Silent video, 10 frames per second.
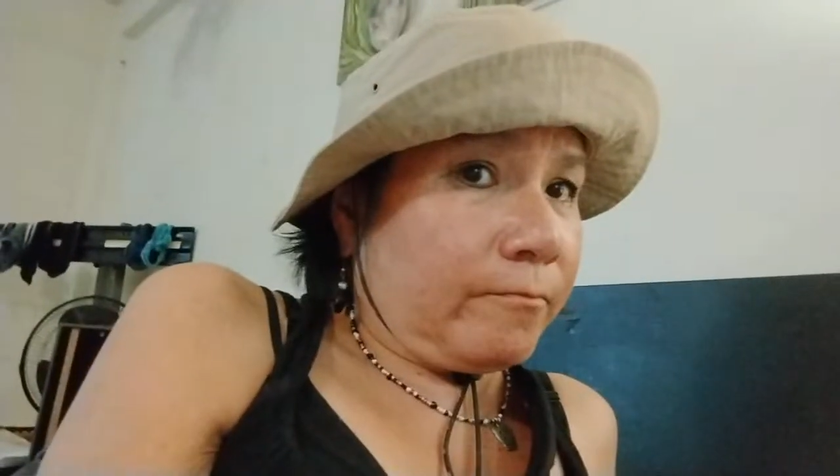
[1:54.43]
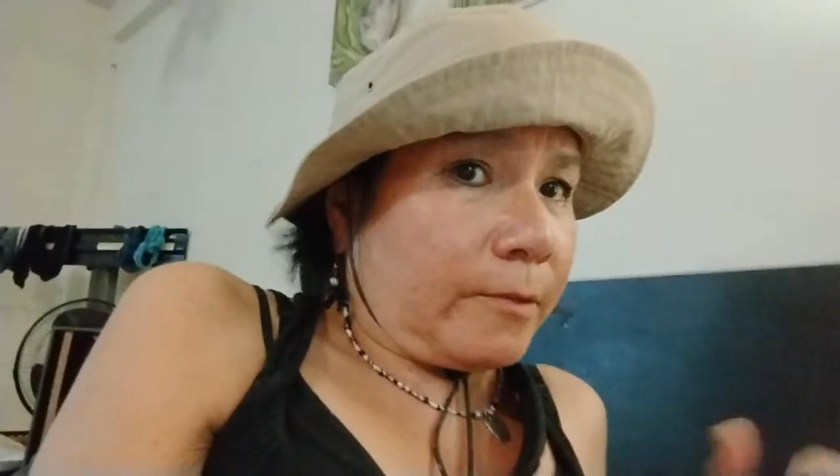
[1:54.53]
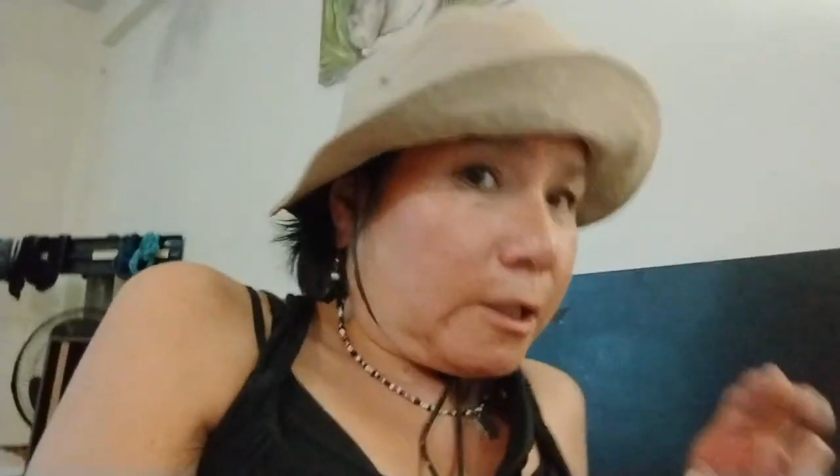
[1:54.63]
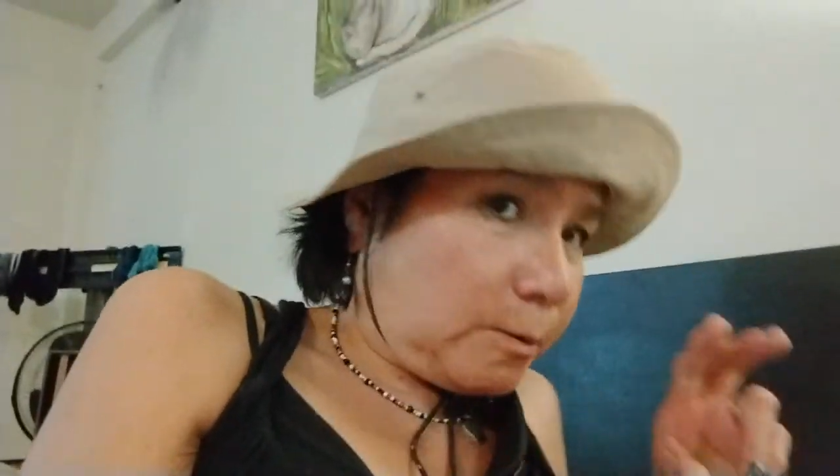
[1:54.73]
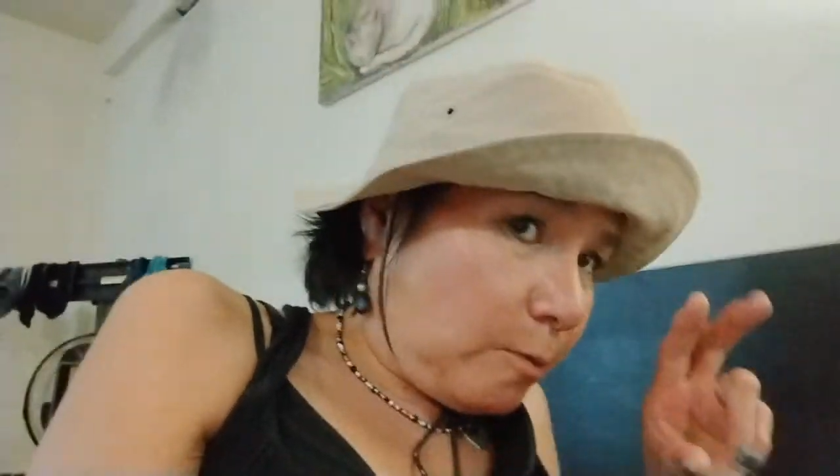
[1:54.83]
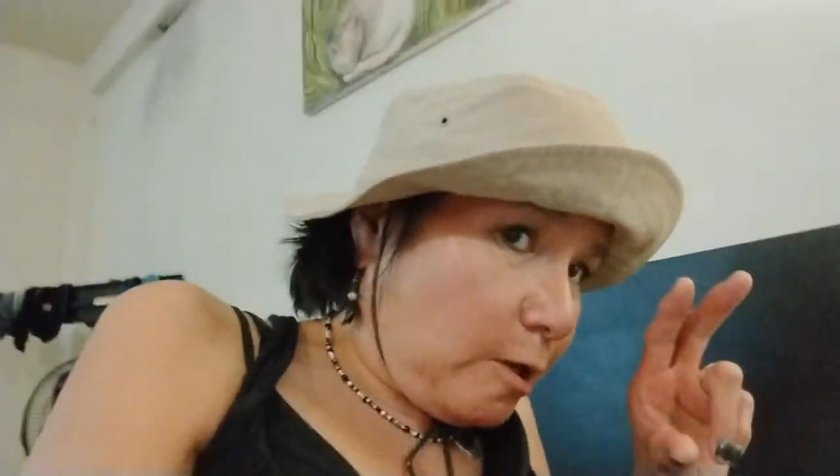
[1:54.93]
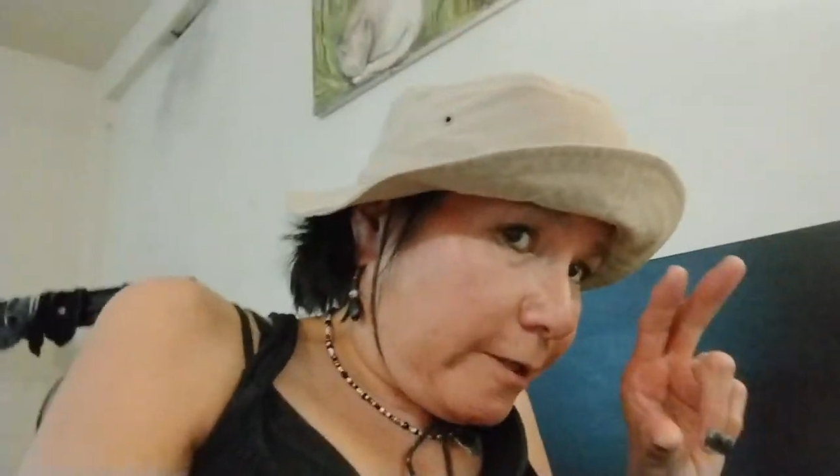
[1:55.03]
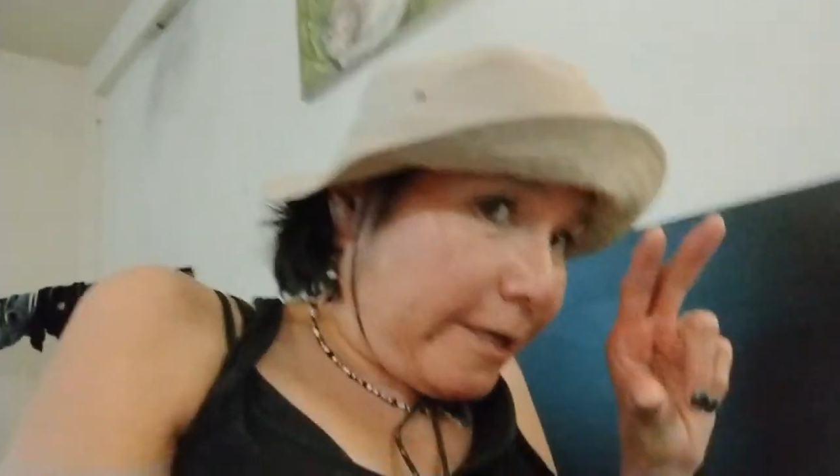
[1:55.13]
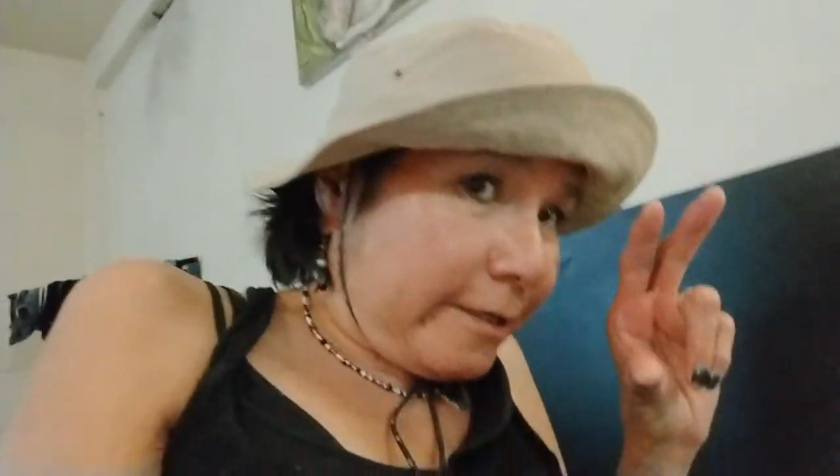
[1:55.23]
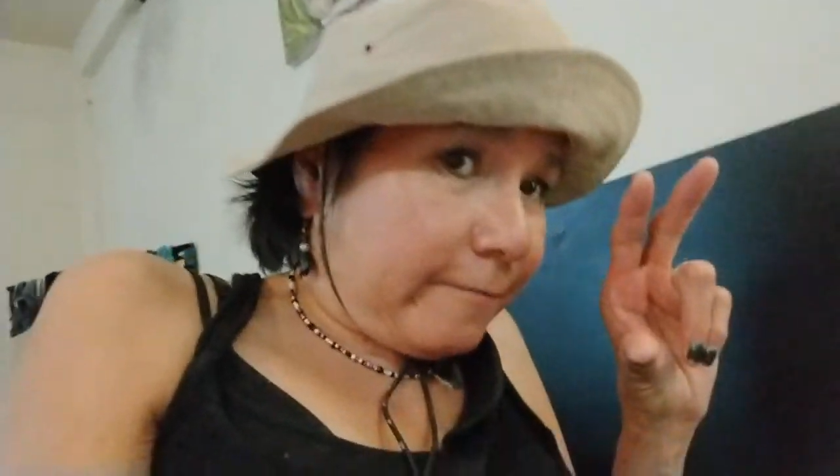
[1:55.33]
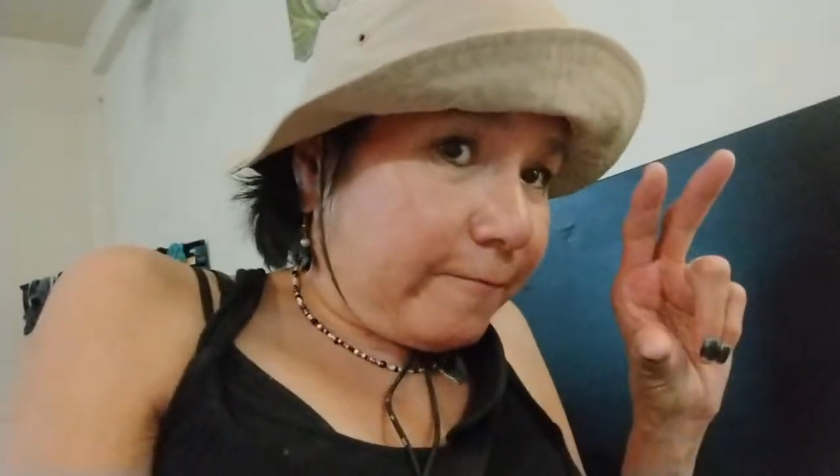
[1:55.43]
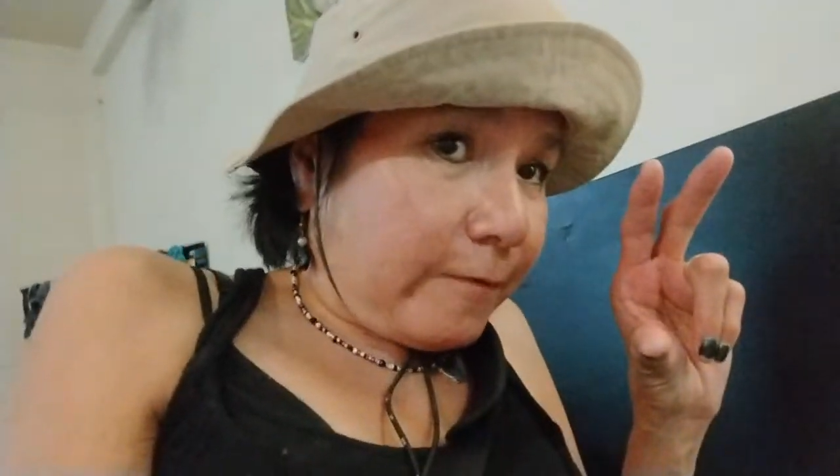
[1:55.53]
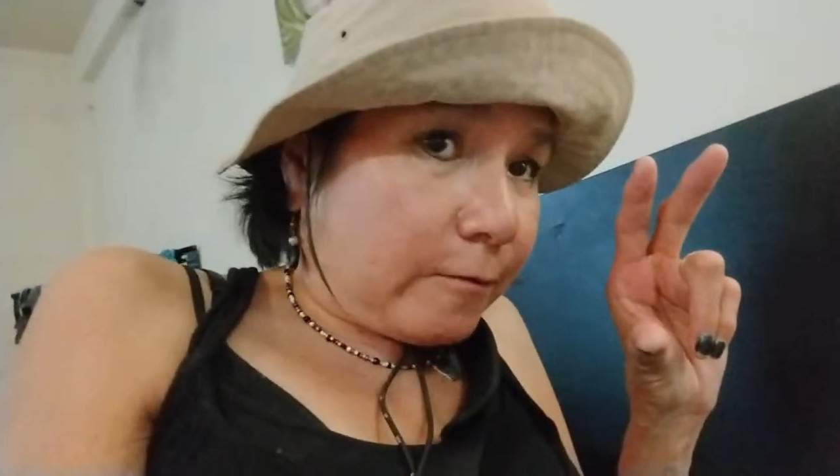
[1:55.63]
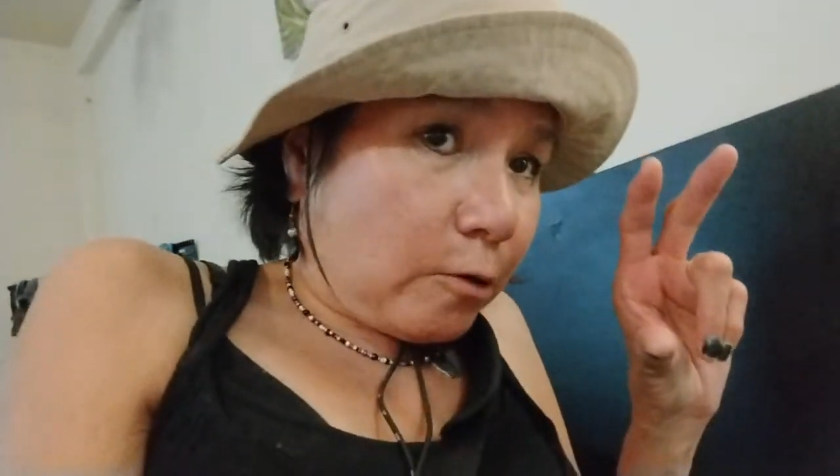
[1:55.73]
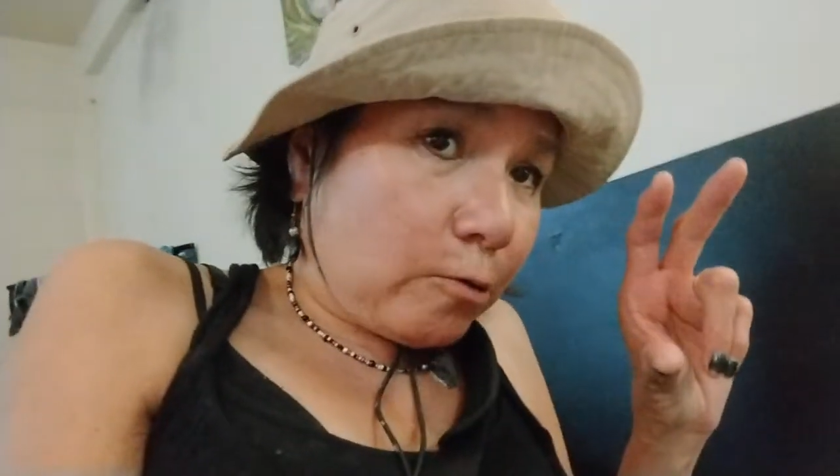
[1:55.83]
A small can of
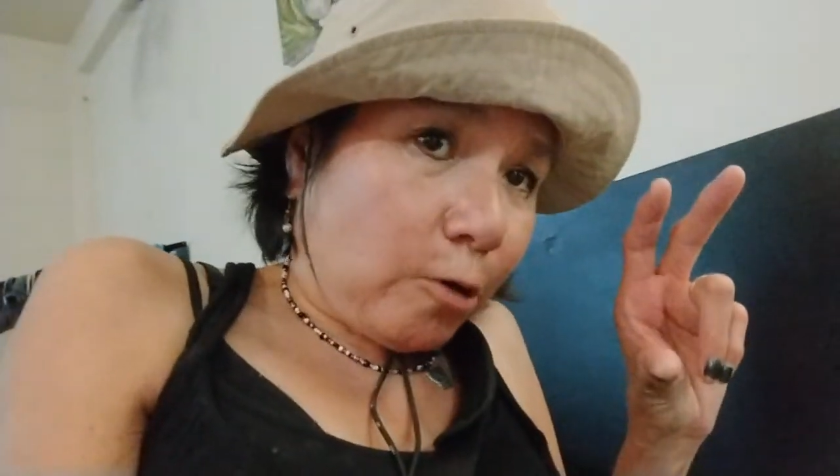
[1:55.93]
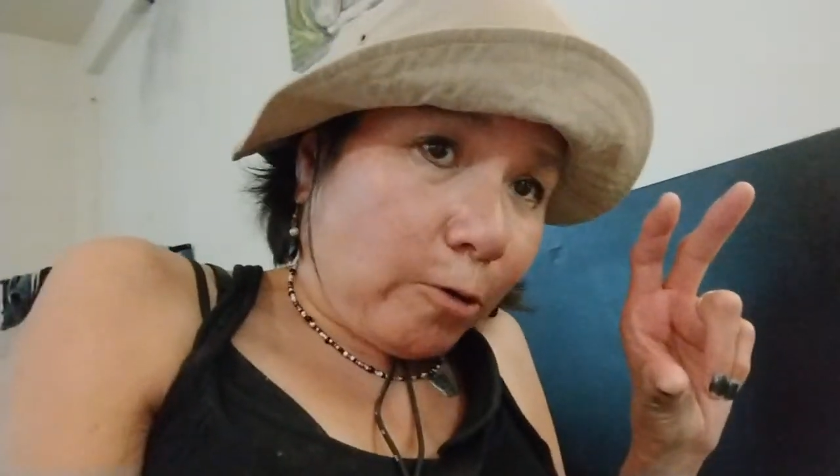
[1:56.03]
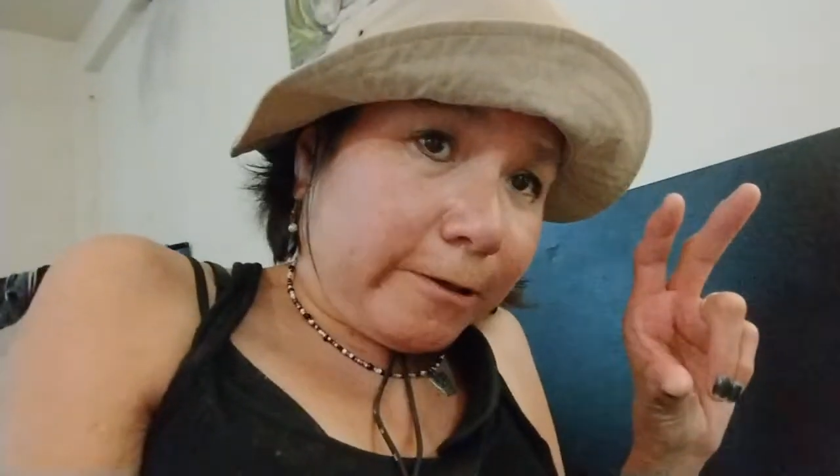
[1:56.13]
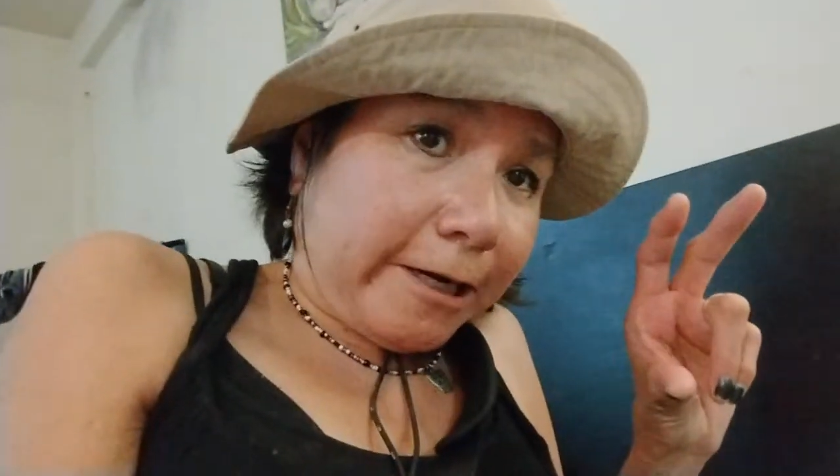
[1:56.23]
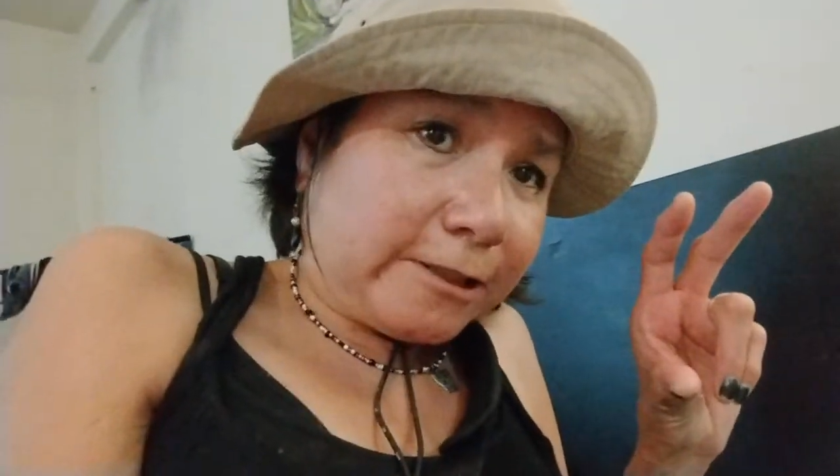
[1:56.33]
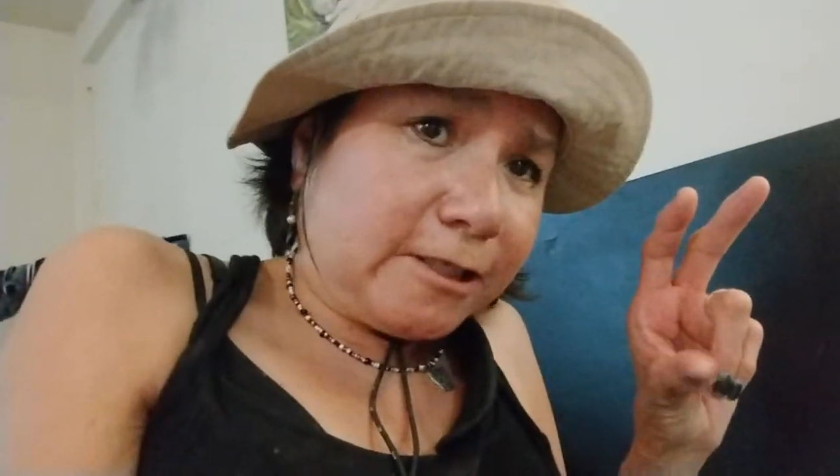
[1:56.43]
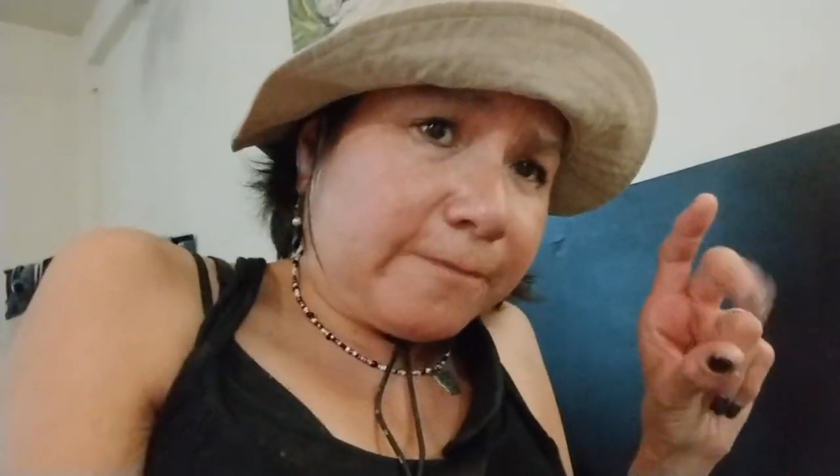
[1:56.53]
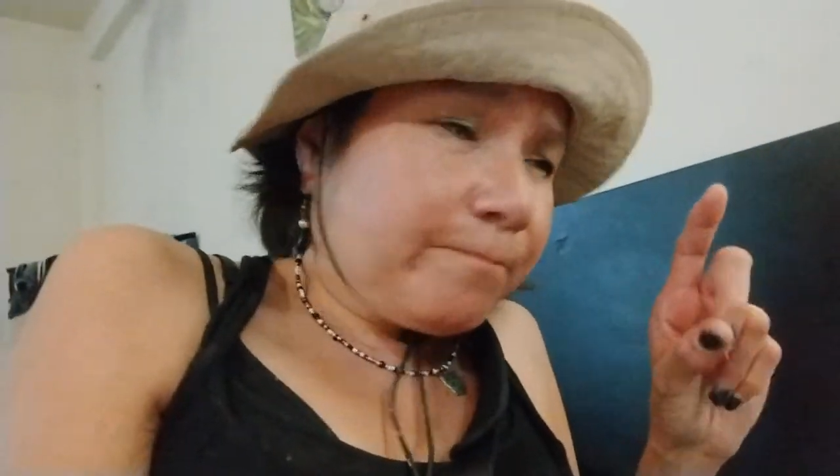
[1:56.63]
a Coca-Cola Classic